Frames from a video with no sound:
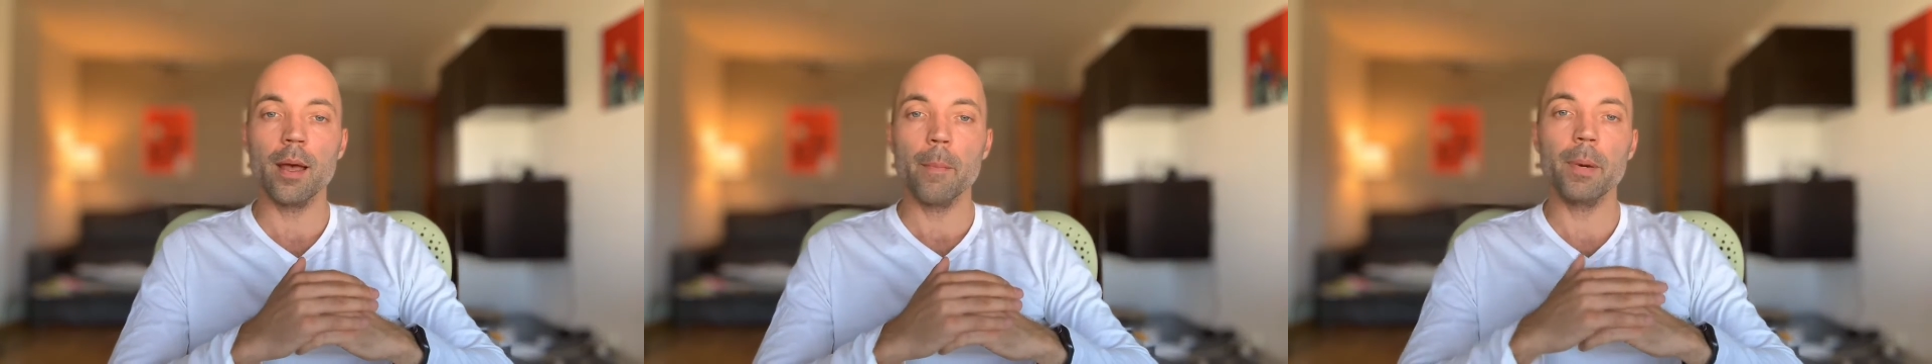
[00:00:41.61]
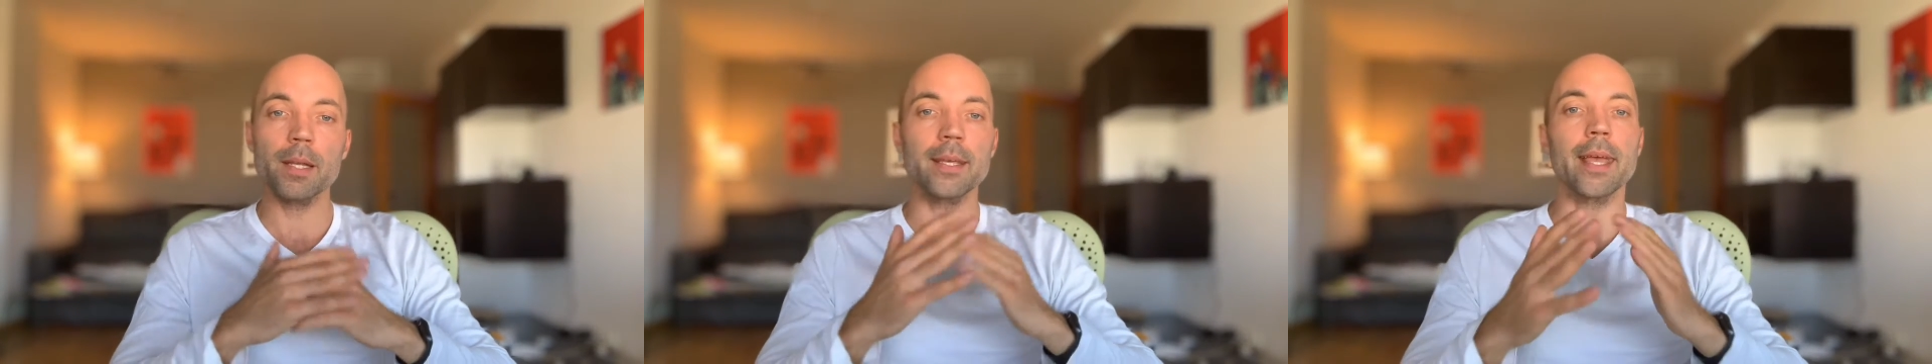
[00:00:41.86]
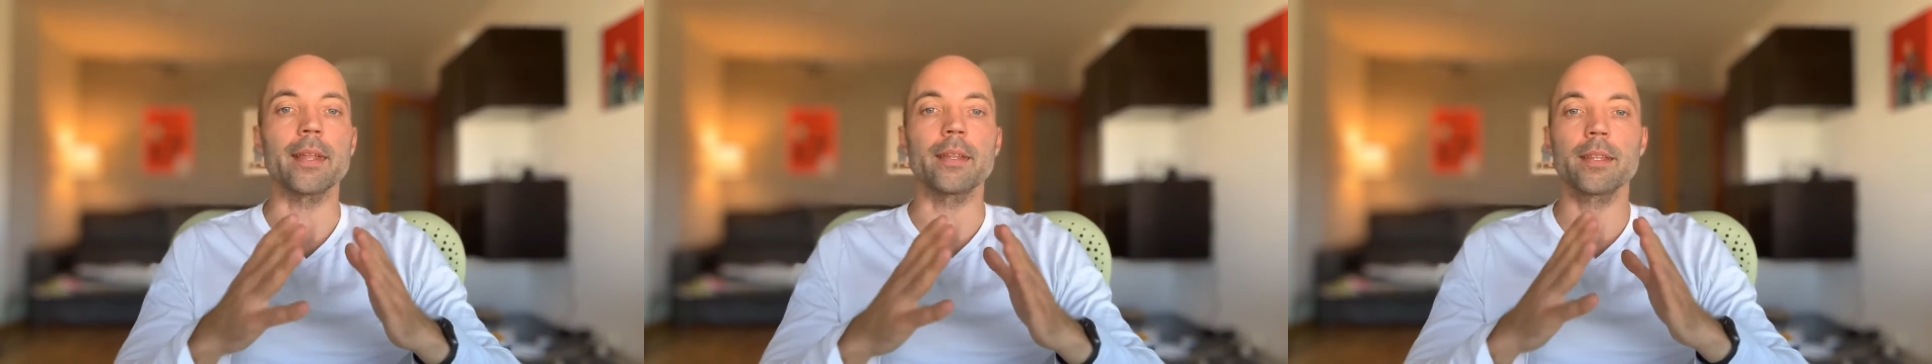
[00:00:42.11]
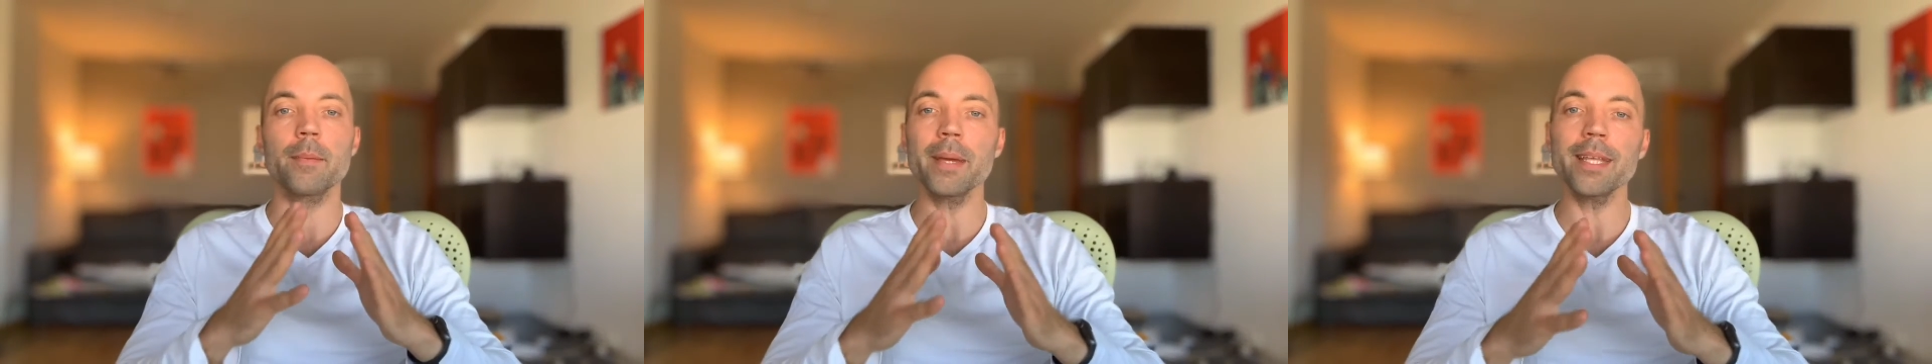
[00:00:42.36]
But again,
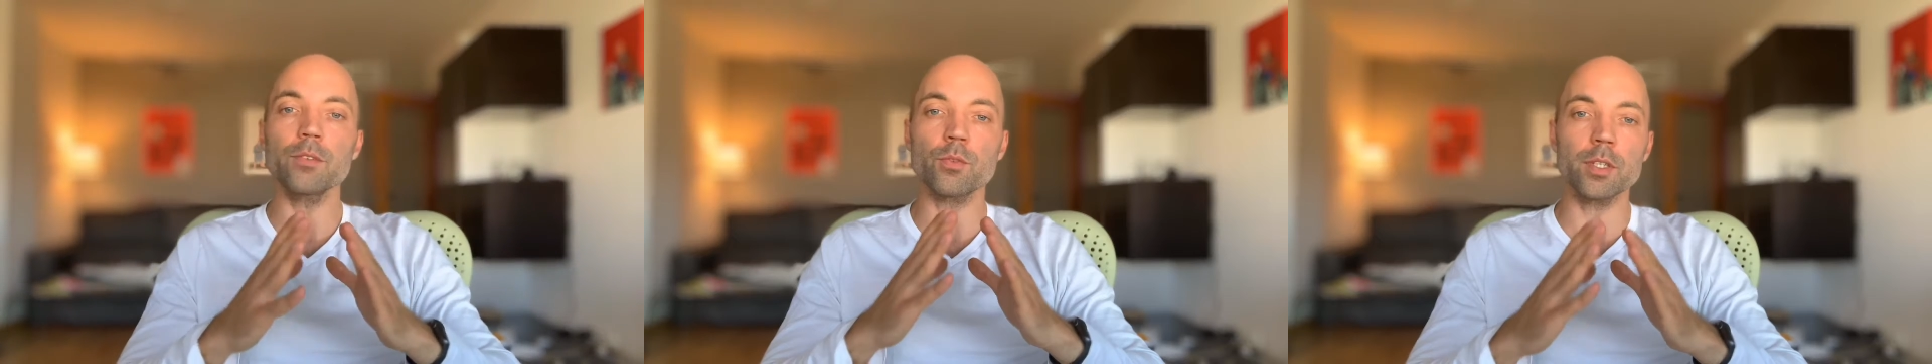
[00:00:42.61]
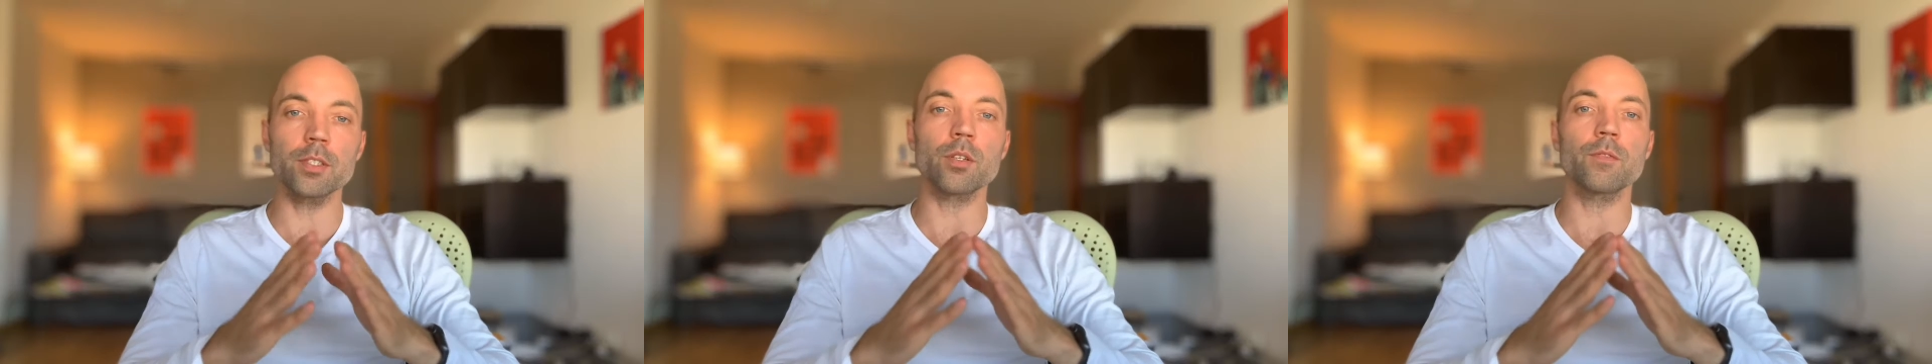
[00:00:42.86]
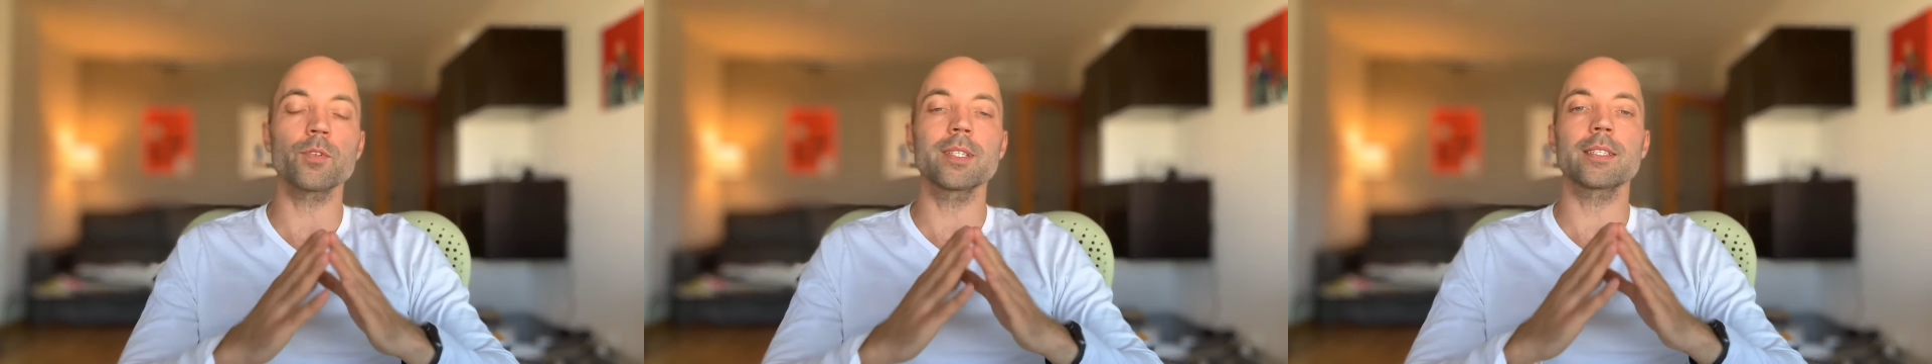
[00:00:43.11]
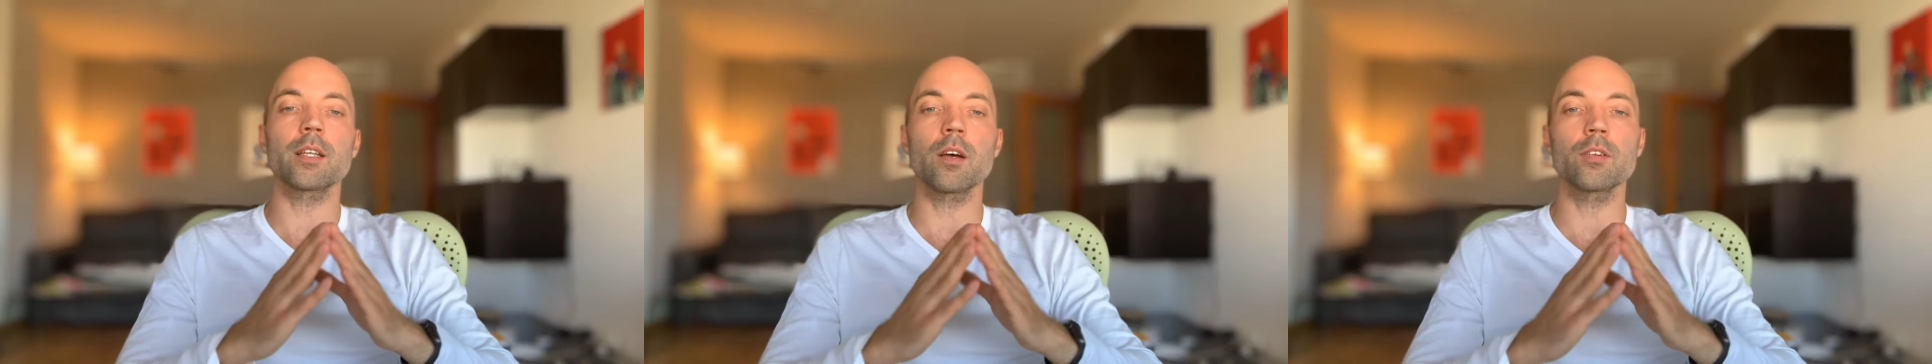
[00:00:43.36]
the main reason for
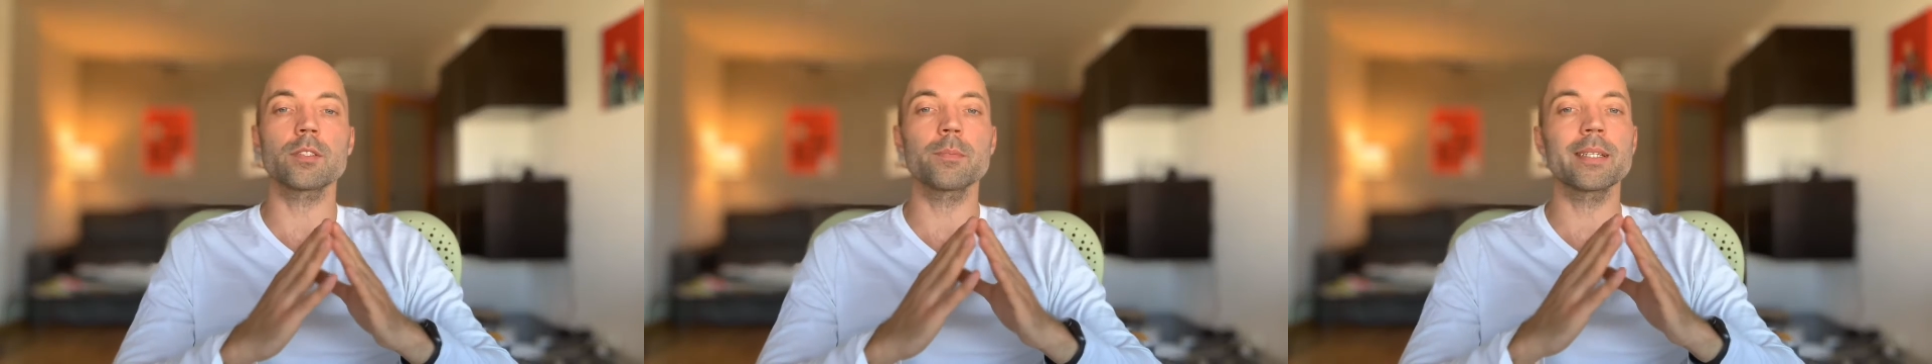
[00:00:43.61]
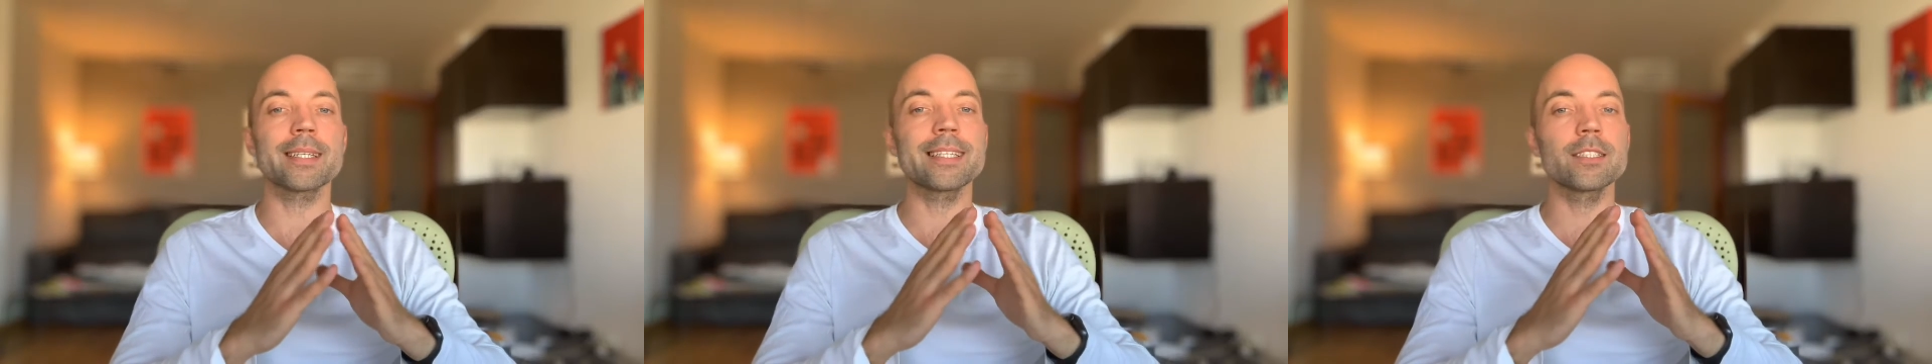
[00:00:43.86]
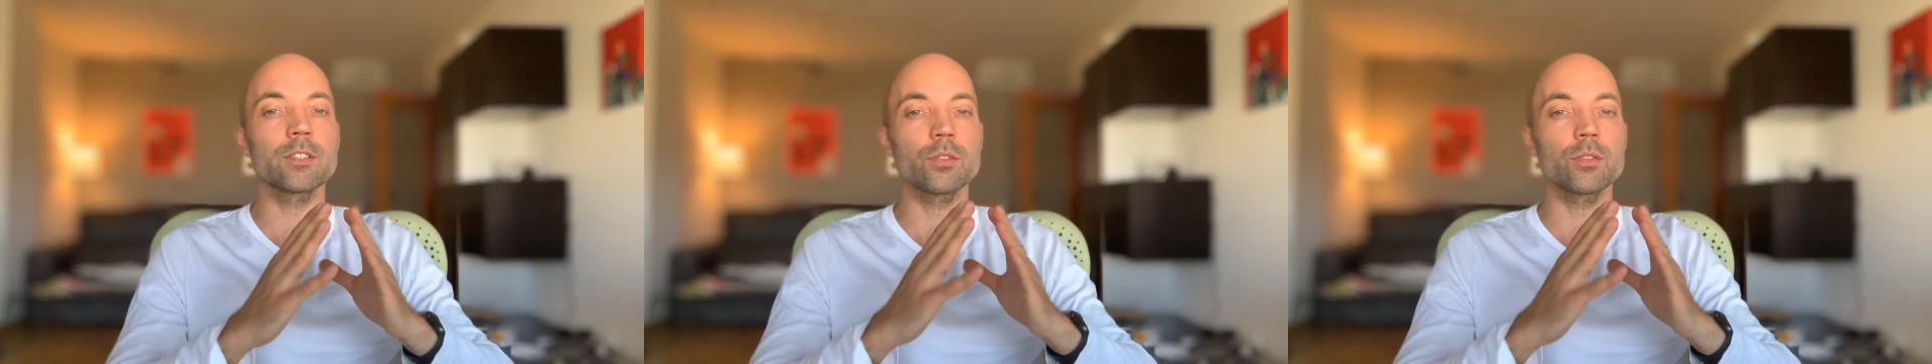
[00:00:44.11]
this announcement is